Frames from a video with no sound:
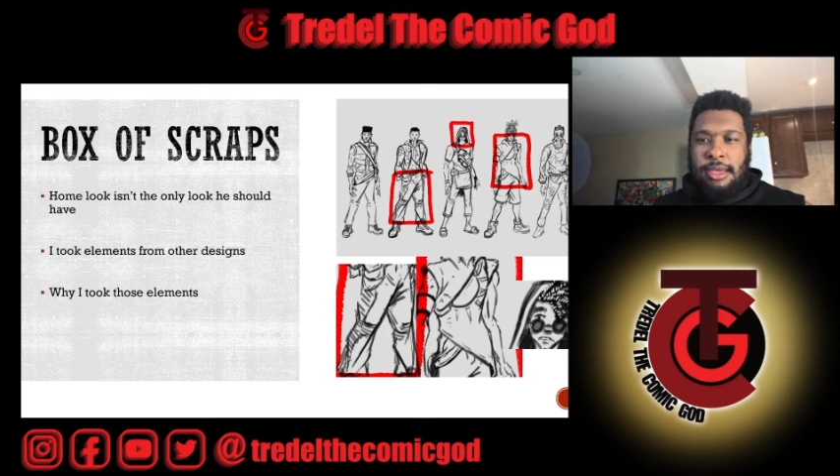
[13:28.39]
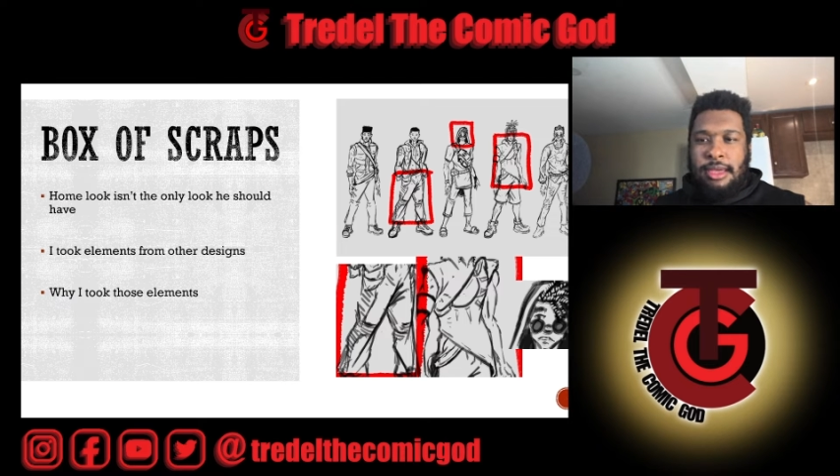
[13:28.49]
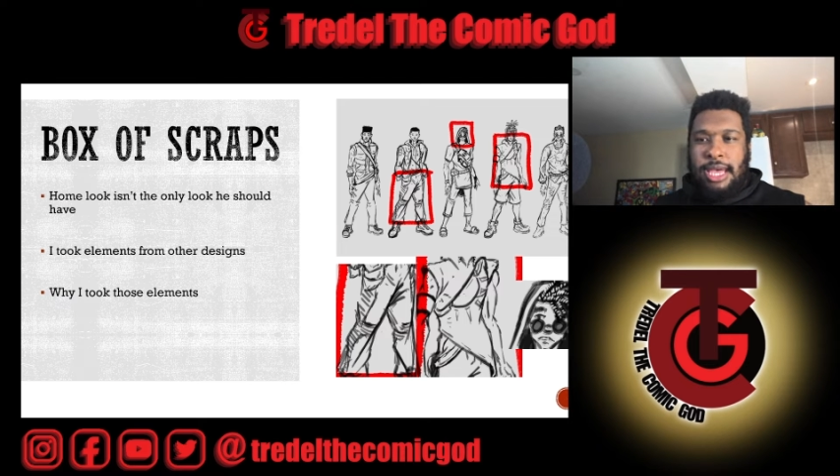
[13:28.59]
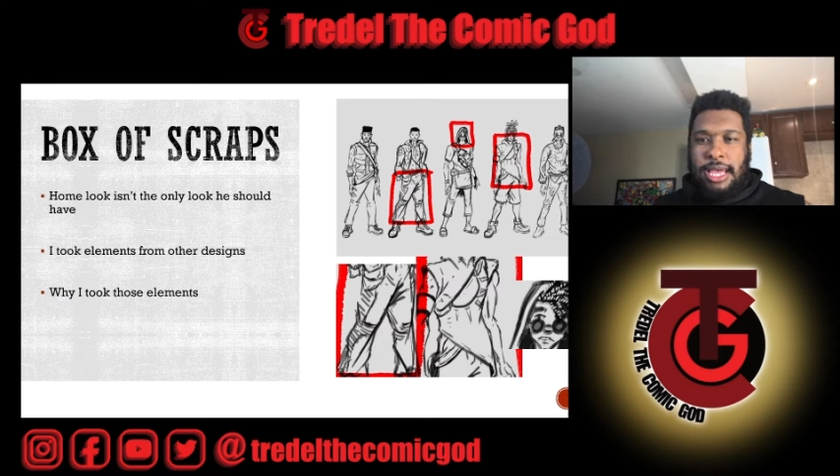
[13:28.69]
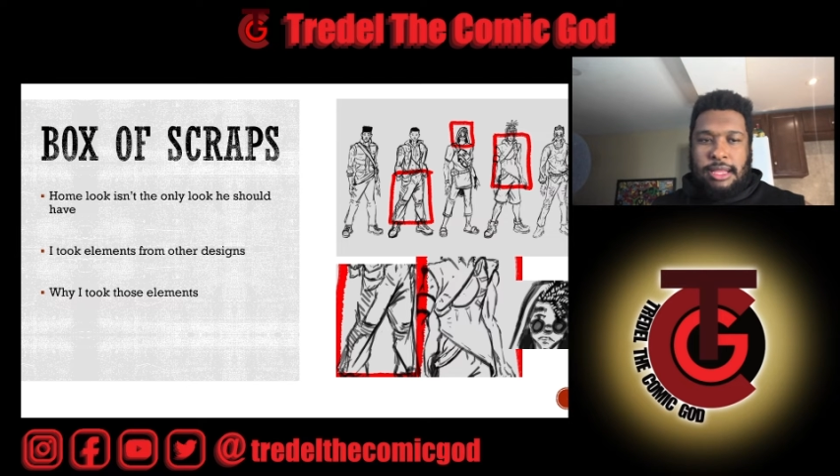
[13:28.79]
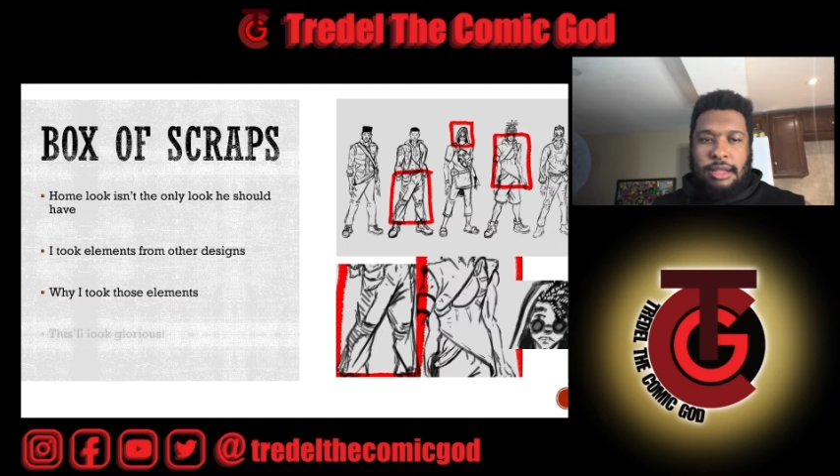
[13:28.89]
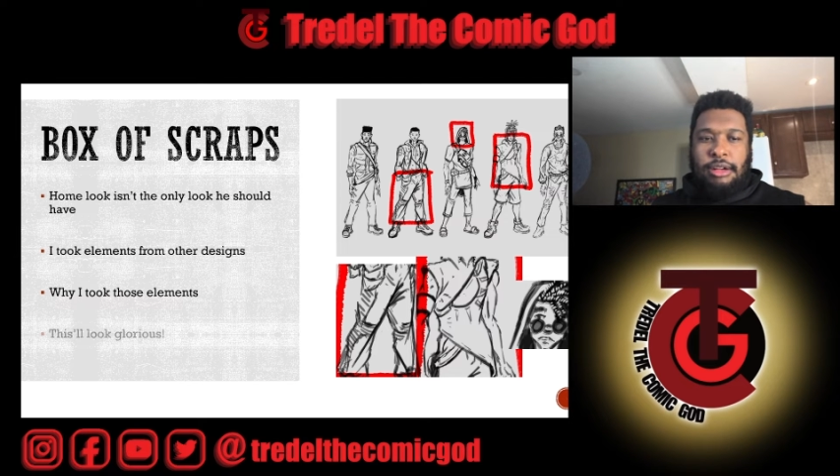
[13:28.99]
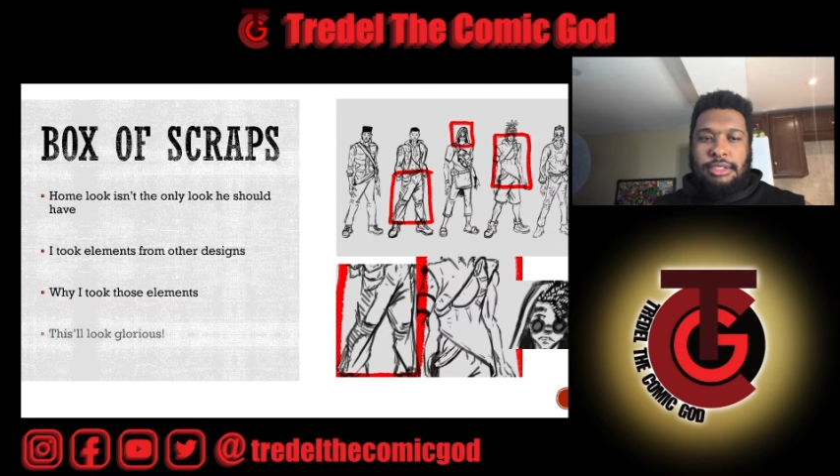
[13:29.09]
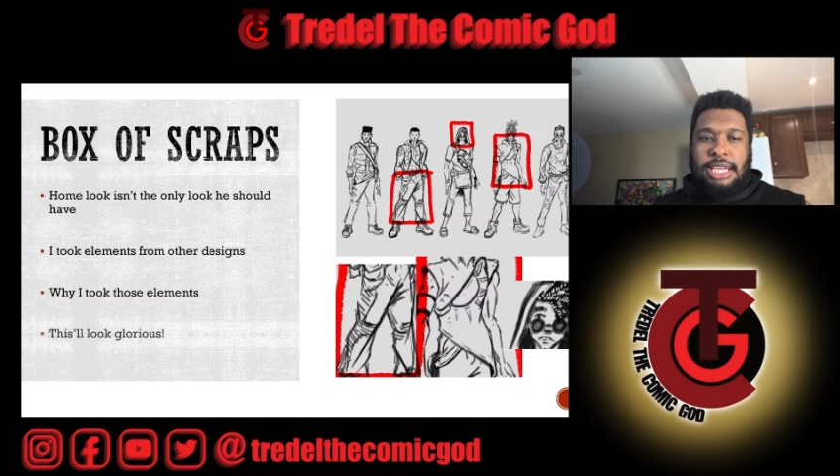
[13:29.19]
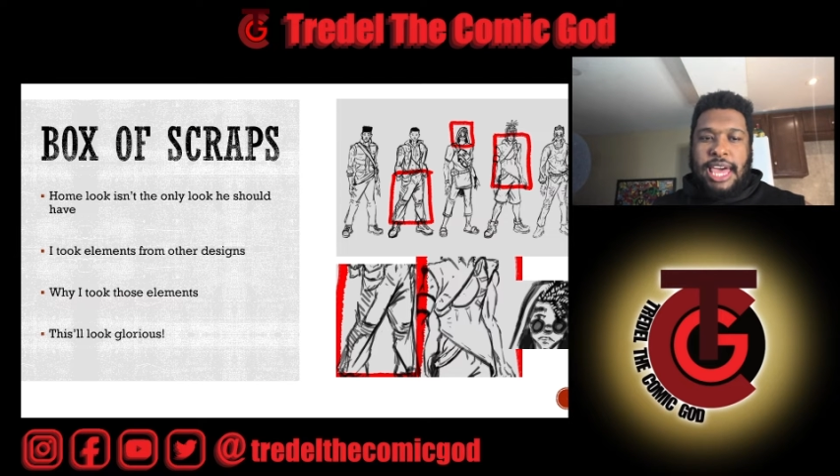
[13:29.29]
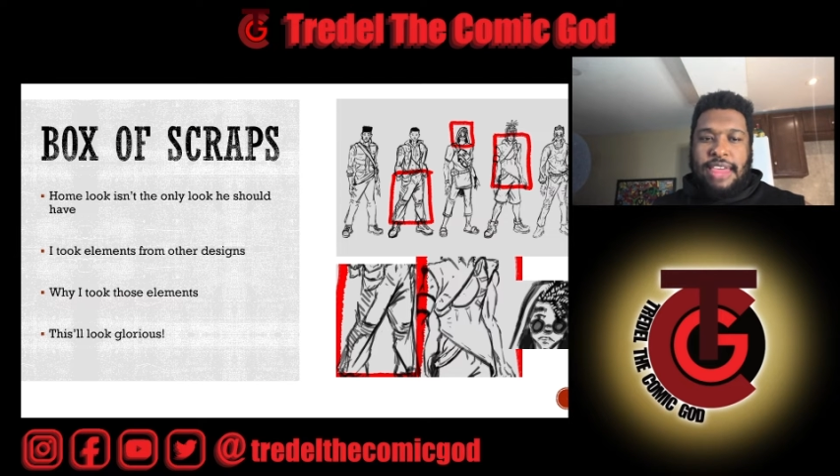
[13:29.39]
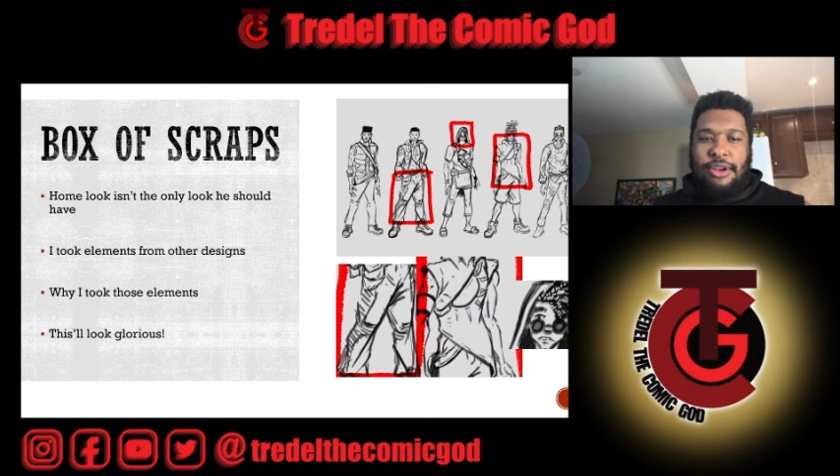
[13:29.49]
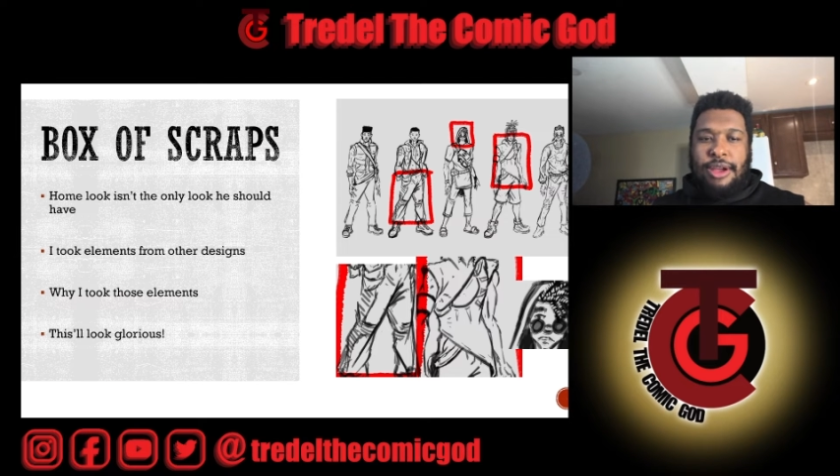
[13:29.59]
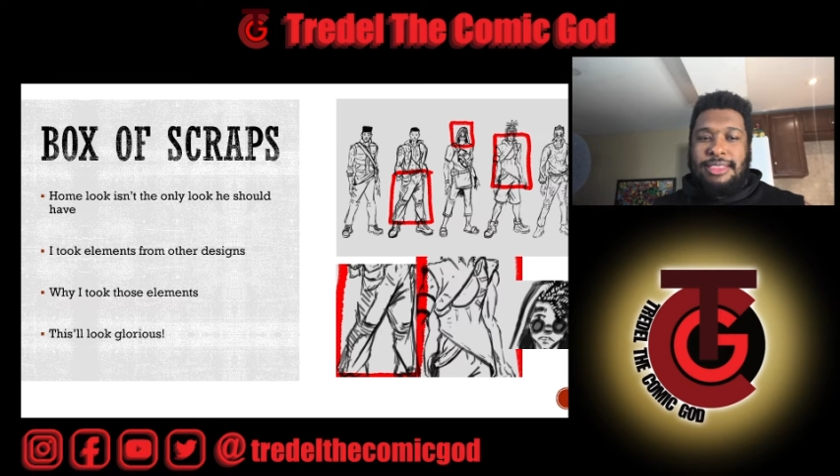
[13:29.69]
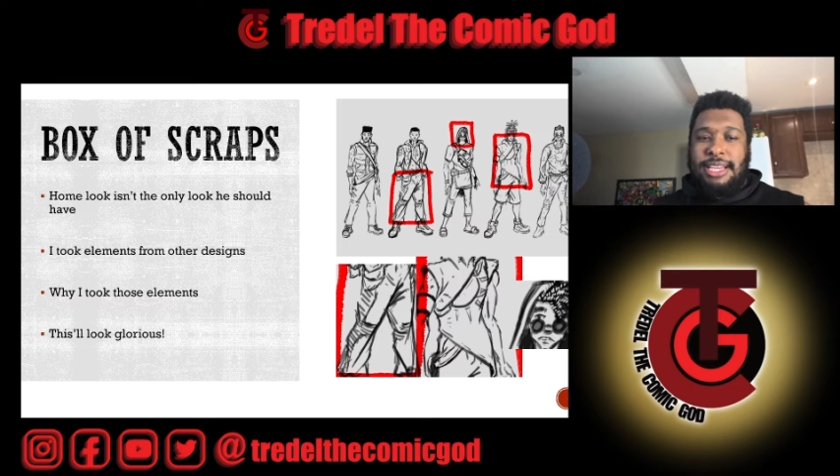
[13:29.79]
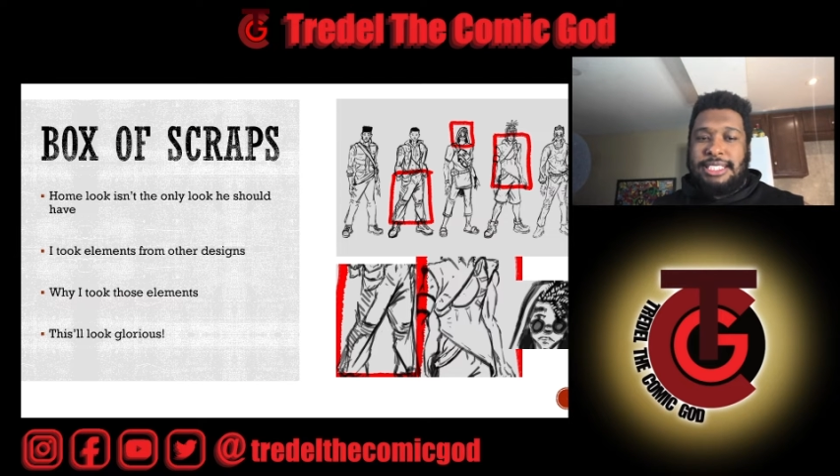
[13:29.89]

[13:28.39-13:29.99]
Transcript: And altogether, I think